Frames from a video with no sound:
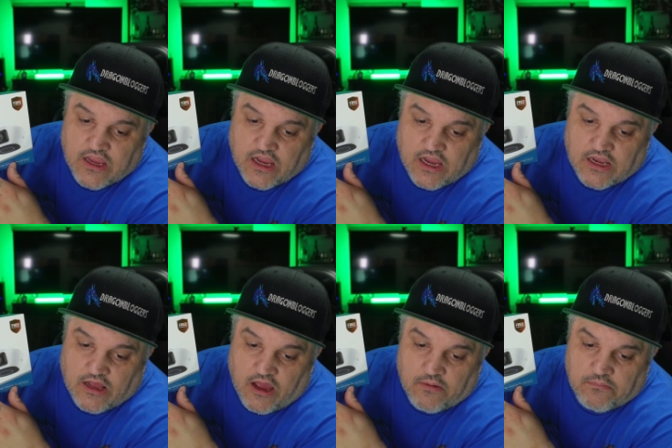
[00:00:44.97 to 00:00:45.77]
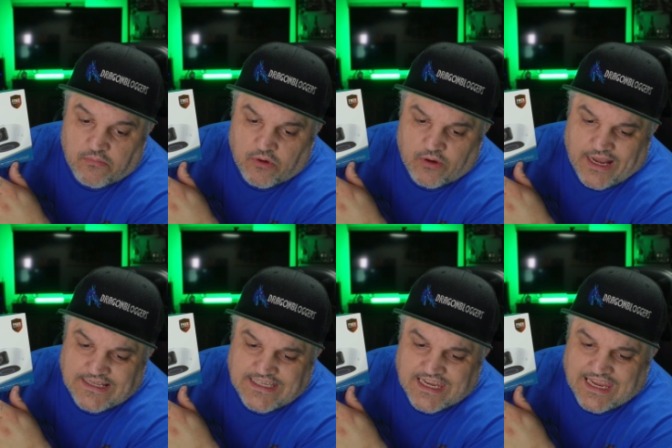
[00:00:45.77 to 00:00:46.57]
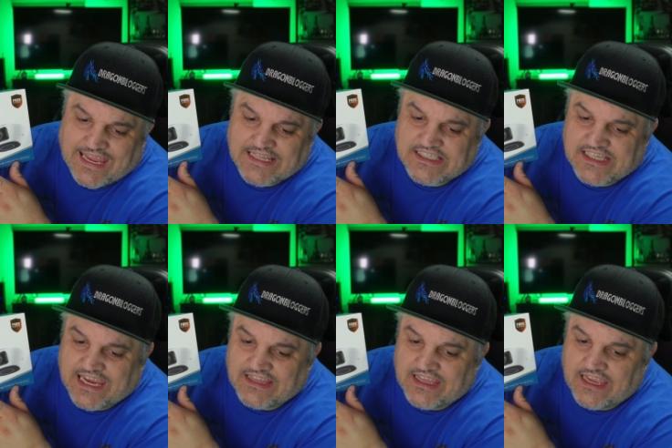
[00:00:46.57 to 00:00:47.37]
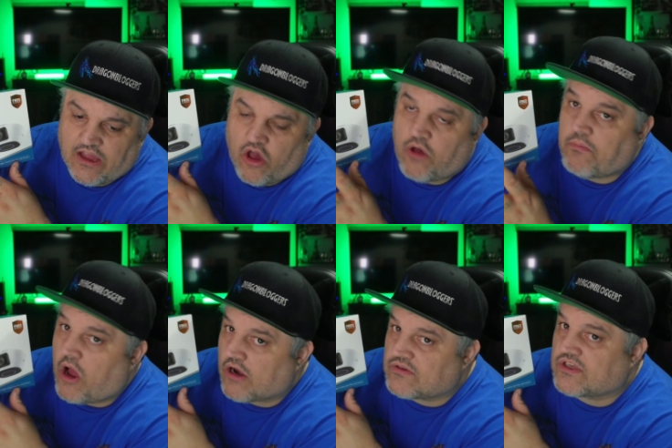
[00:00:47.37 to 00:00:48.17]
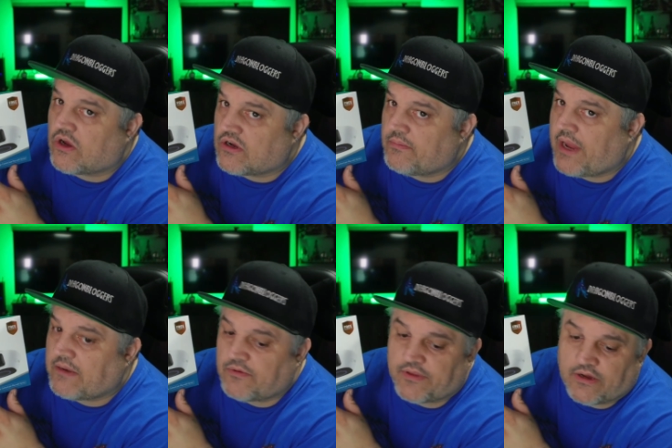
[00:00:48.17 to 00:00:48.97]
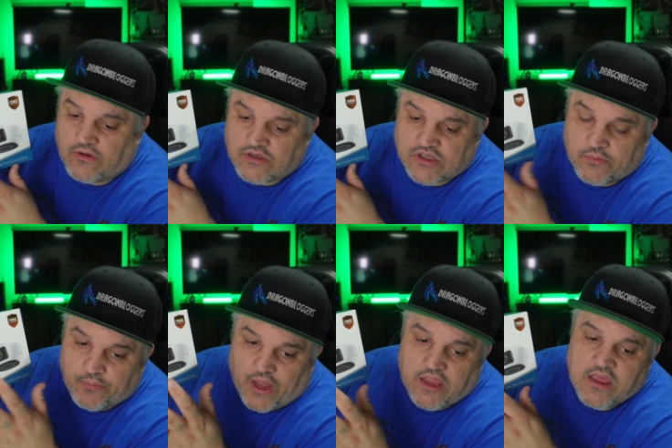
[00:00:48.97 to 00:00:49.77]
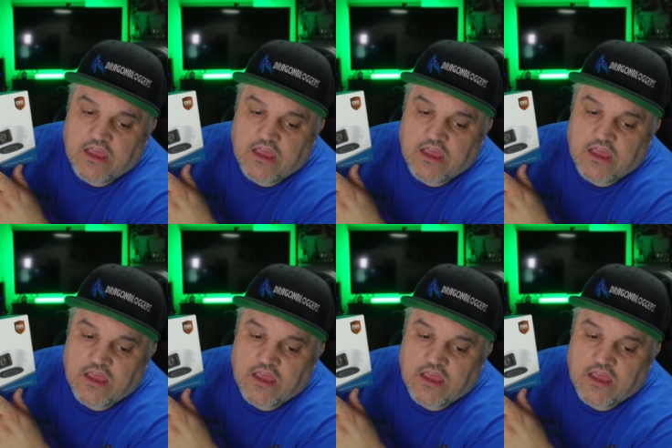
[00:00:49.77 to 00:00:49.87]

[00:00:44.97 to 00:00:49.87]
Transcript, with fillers: And um, Marantec and Stanley, all models are compatible there also. But